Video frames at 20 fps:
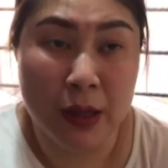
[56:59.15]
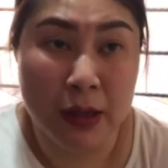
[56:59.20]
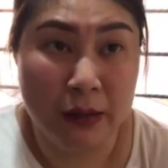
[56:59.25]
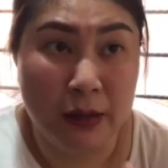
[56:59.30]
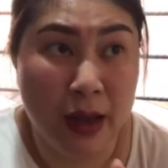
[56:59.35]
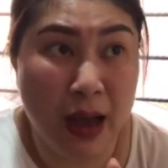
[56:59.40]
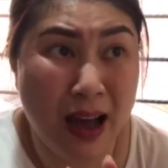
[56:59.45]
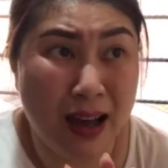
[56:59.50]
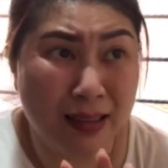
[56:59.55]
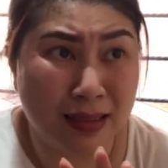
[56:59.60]

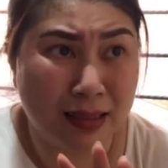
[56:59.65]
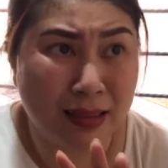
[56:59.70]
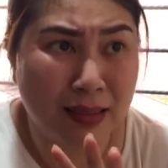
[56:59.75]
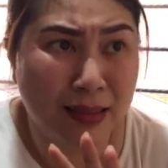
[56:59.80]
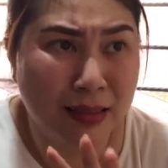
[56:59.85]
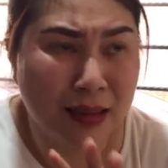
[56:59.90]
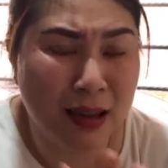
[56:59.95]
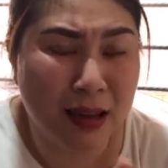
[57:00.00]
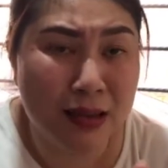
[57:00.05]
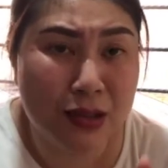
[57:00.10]
There are
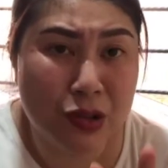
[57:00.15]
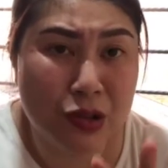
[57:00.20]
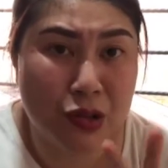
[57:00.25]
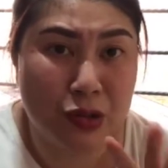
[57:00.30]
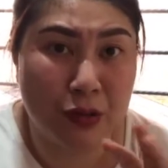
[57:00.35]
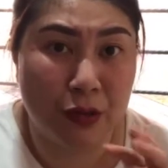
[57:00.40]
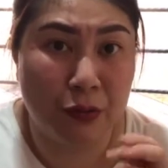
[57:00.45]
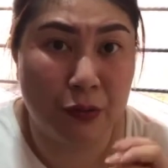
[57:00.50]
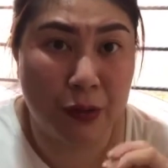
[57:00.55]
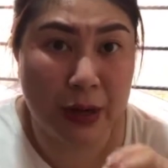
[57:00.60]

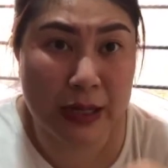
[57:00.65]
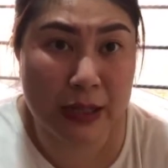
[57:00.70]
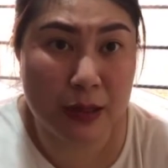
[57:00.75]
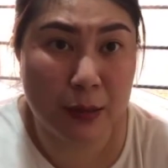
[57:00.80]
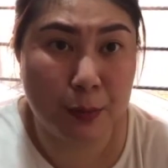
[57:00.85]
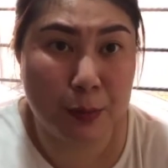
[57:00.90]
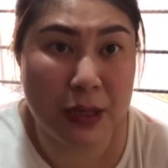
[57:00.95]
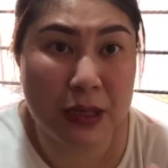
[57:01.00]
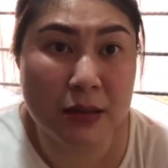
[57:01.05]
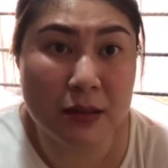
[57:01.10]
tons of
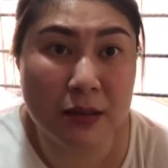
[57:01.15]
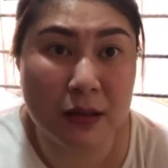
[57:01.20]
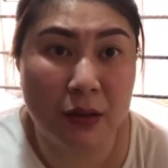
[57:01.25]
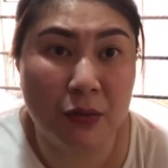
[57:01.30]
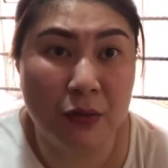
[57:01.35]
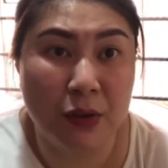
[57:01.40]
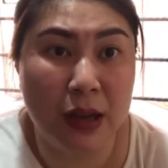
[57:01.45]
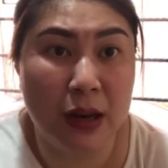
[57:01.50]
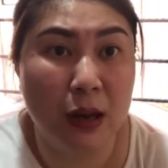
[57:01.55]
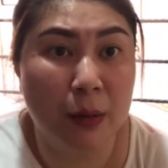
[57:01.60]
recipes
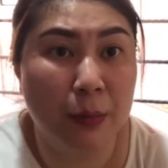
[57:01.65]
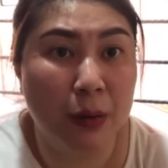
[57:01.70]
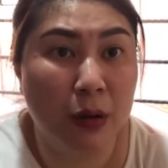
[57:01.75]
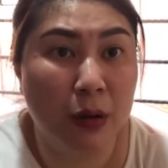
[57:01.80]
available